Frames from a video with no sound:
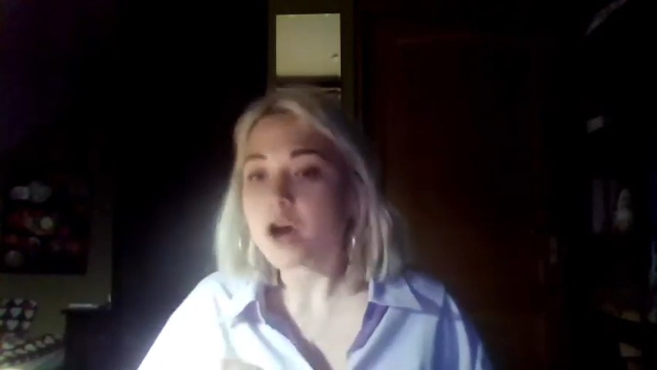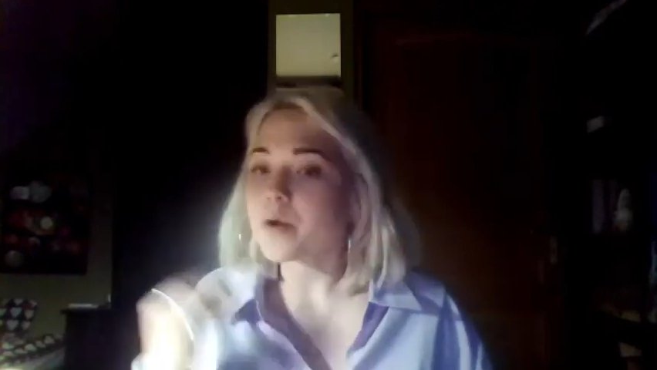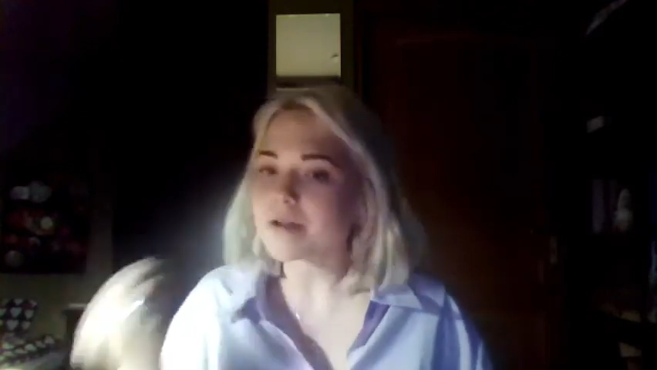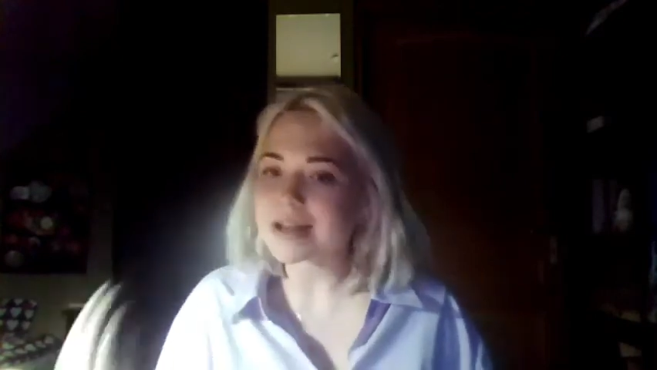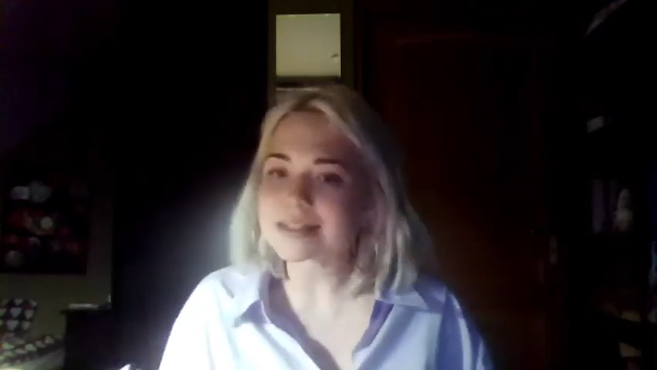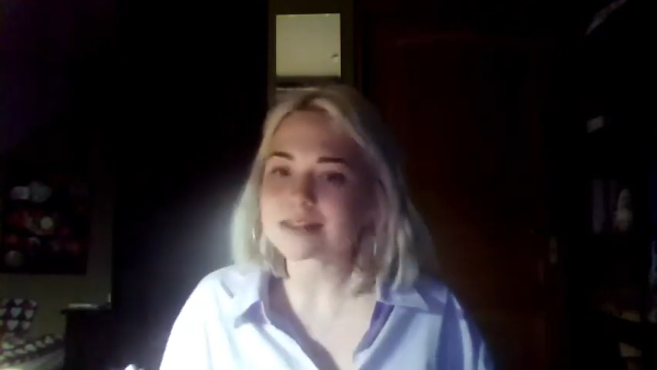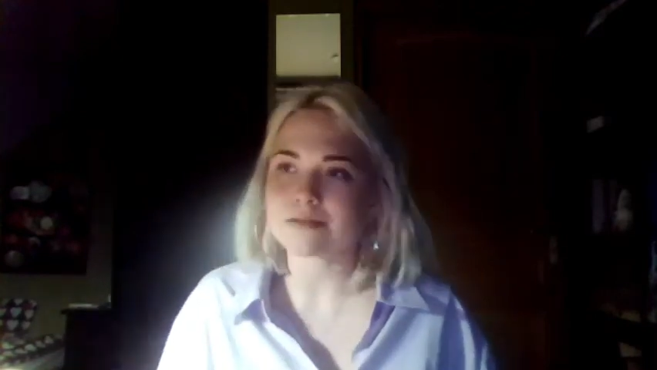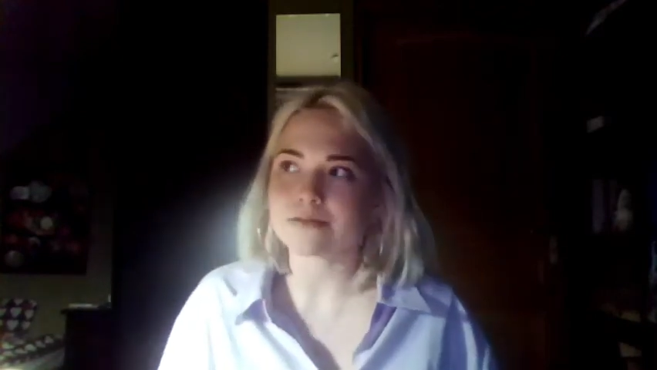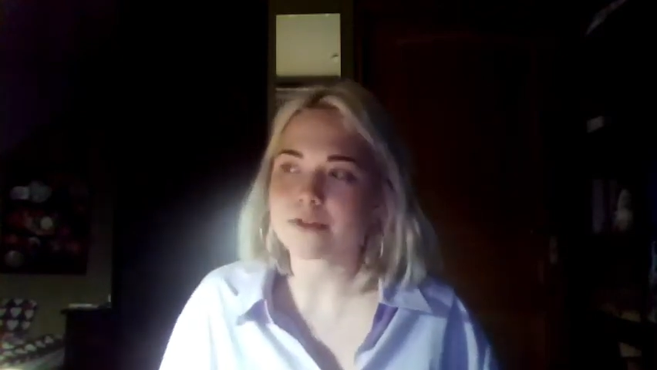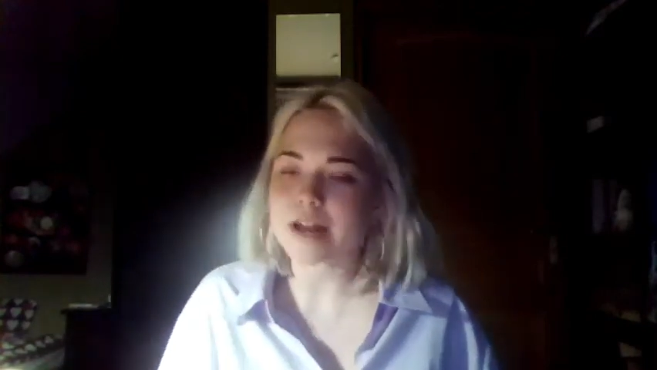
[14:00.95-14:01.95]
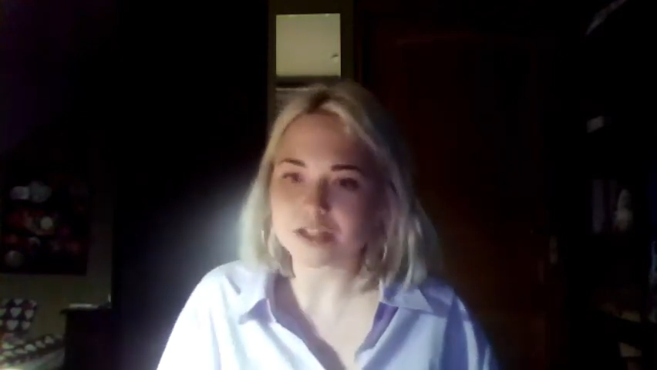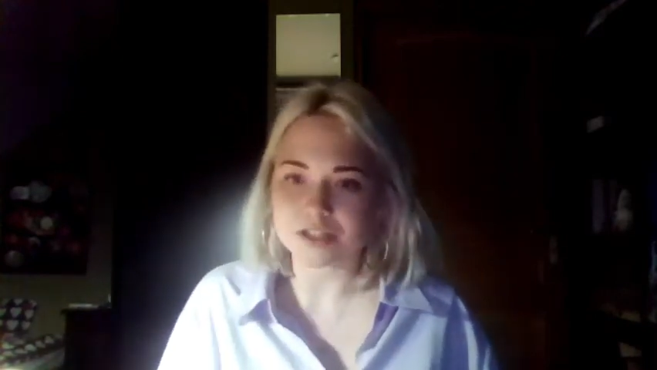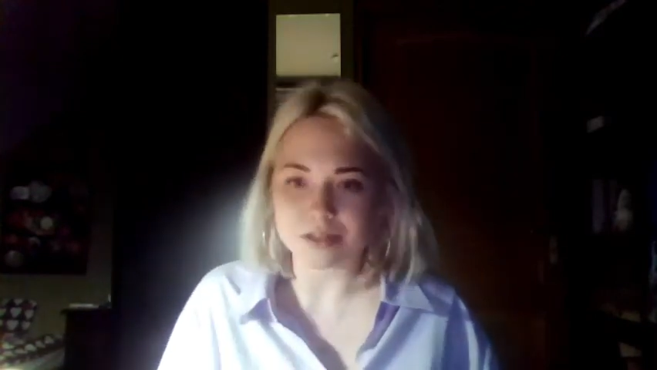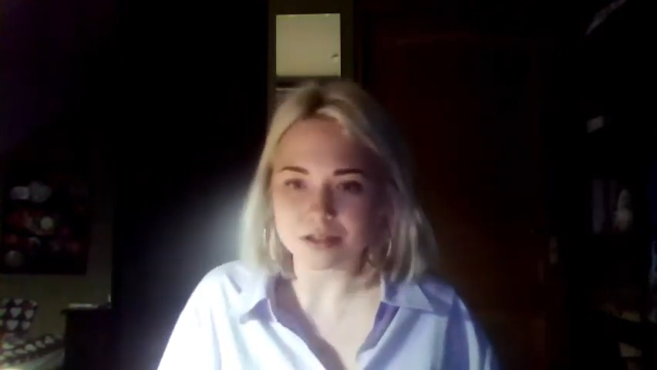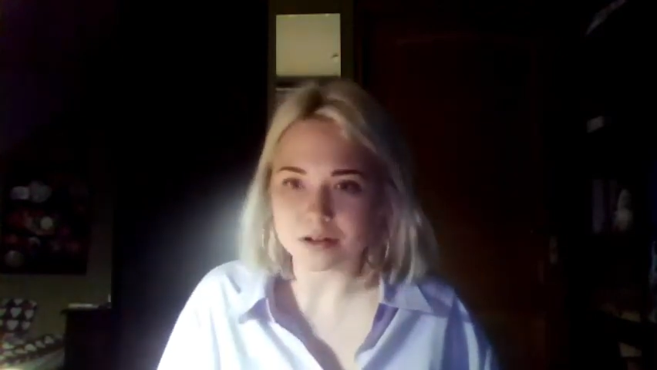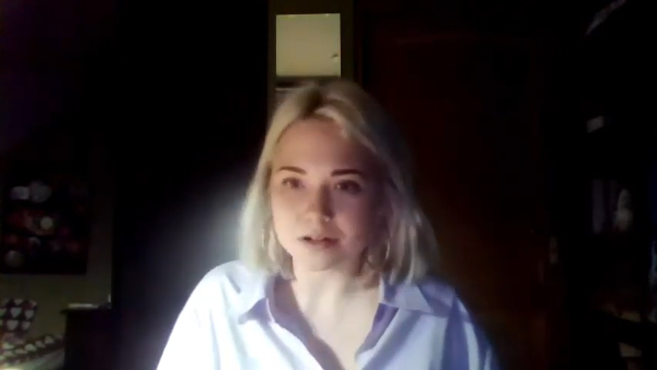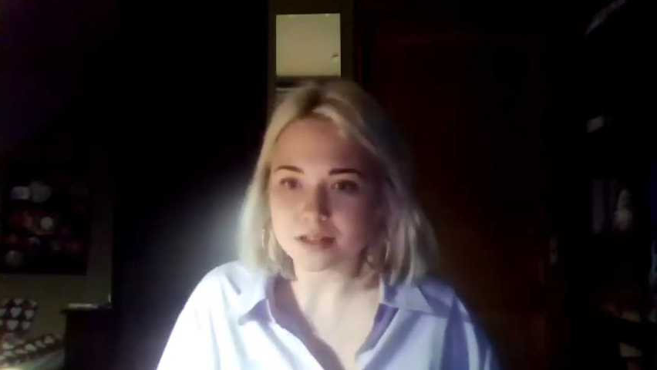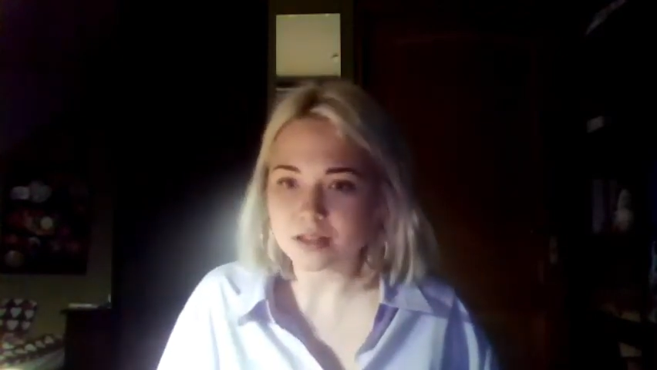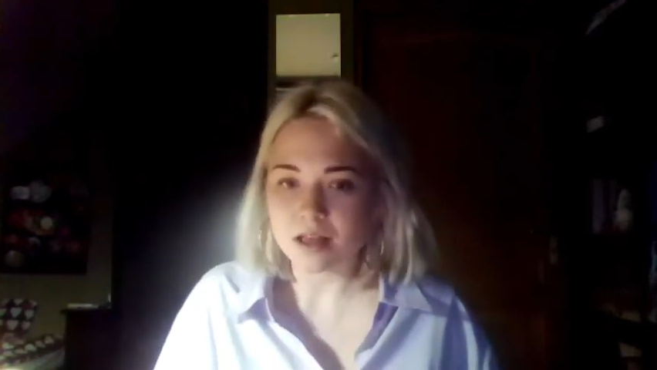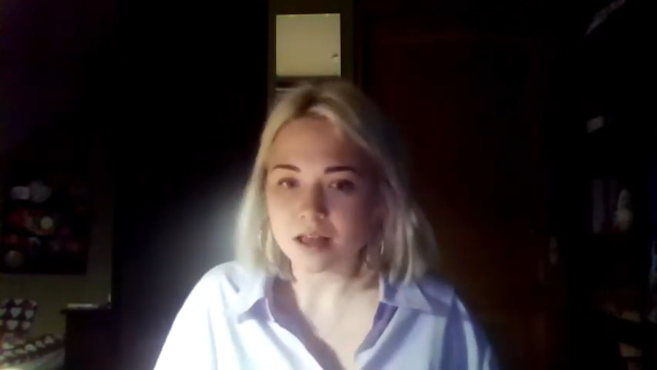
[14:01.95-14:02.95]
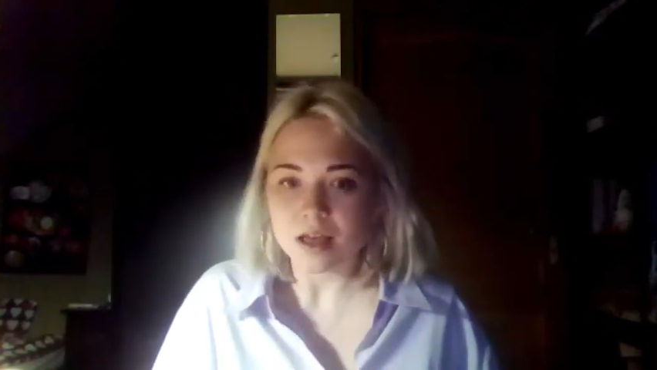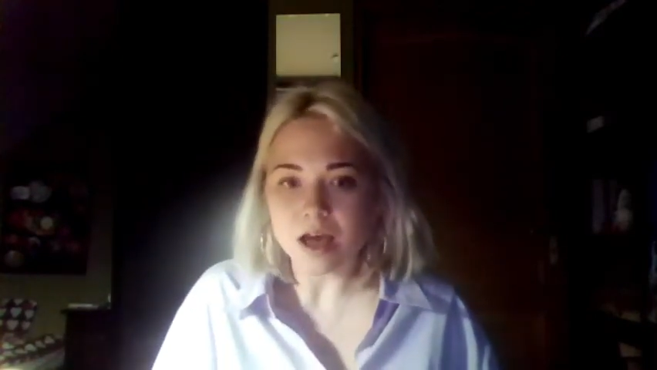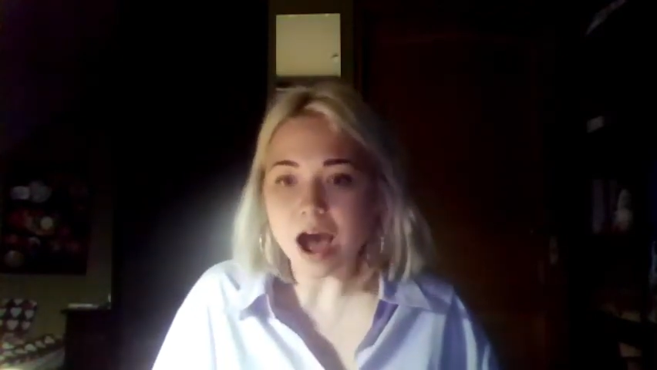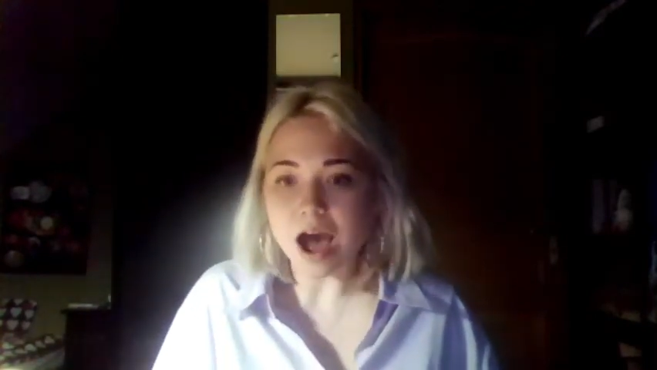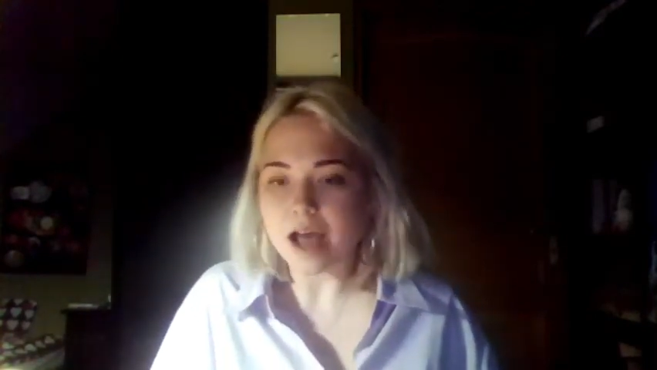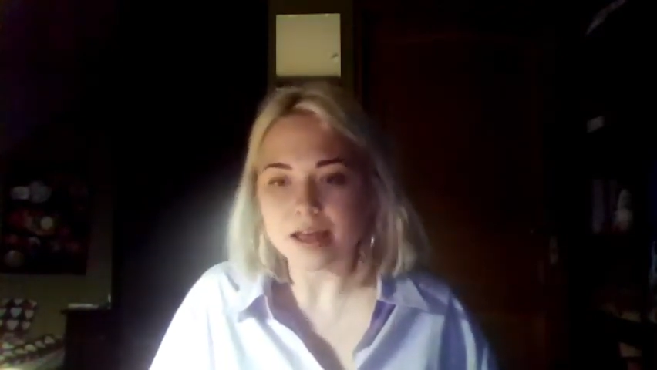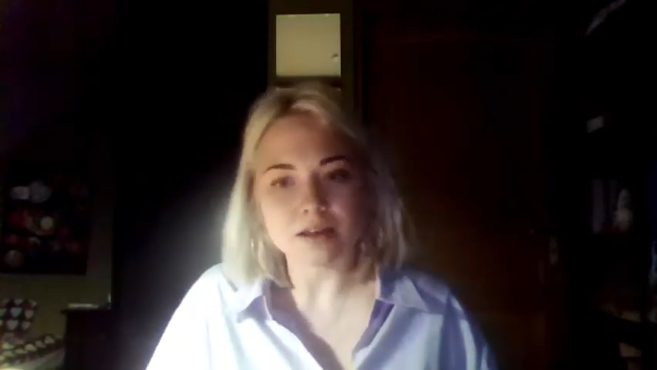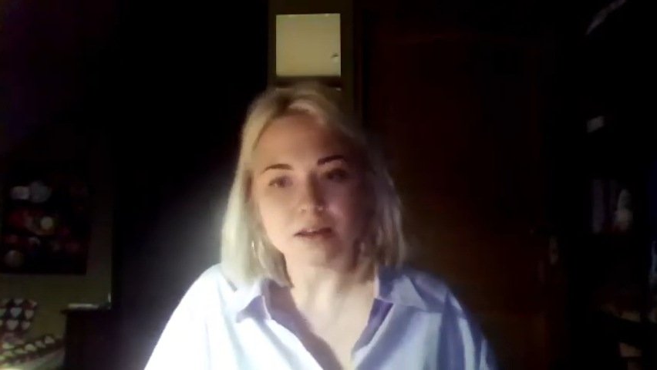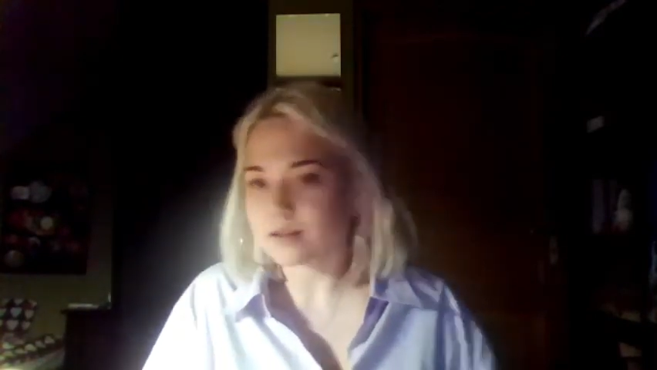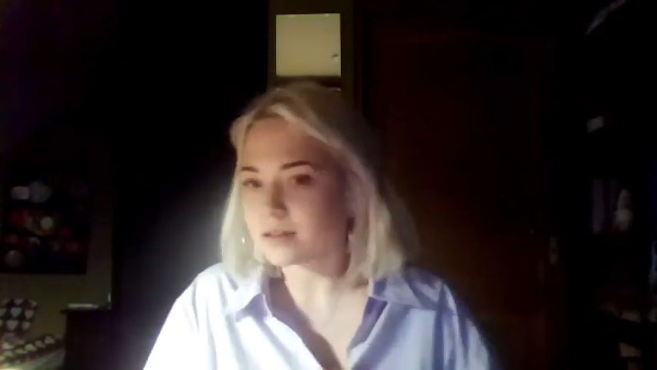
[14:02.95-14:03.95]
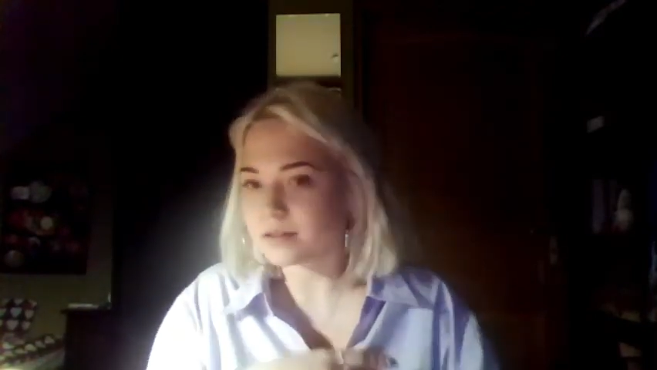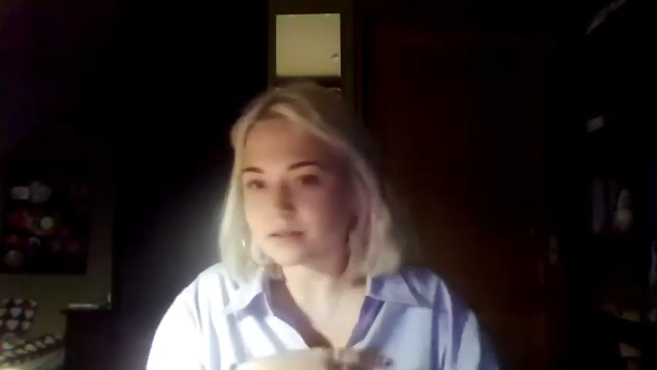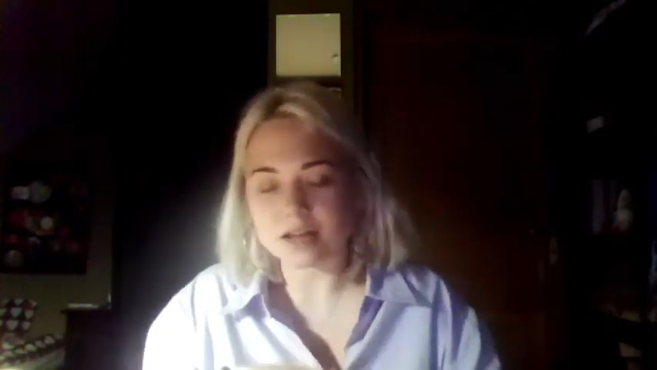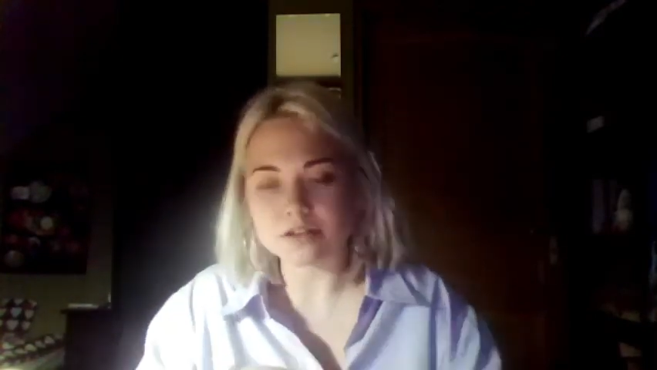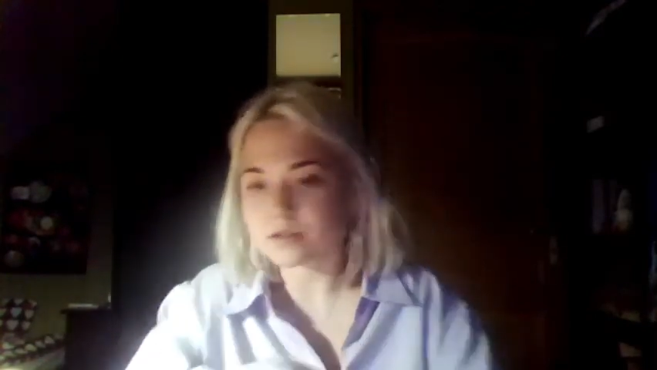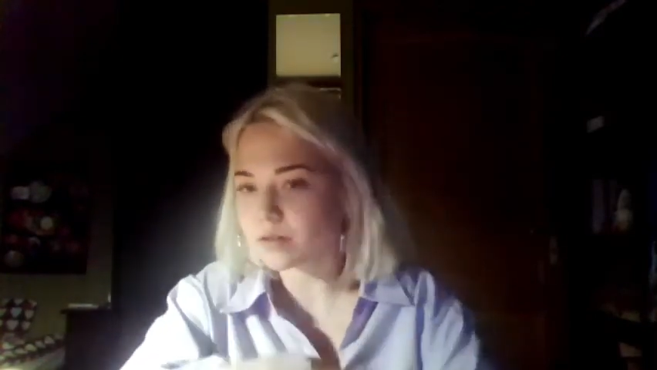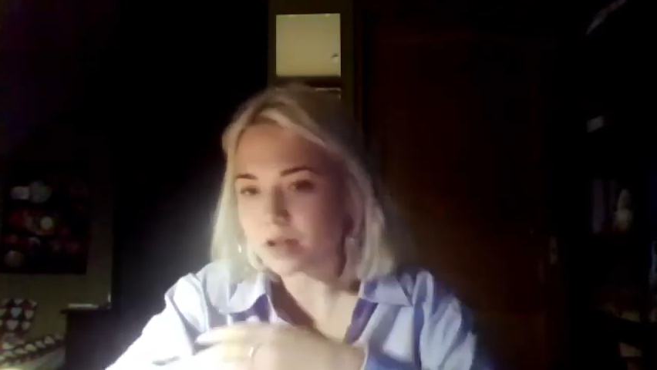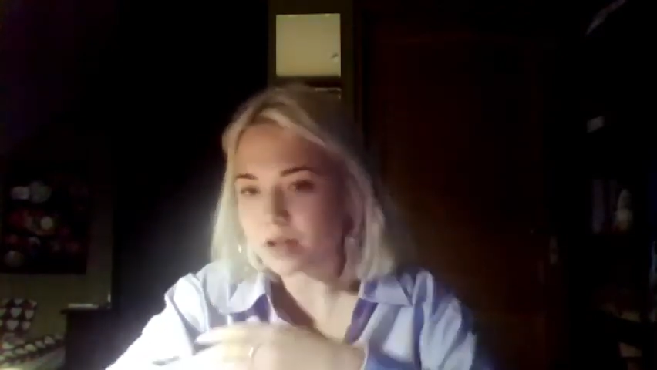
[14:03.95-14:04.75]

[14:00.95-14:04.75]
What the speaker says: Whereas in French discourse, I get to know the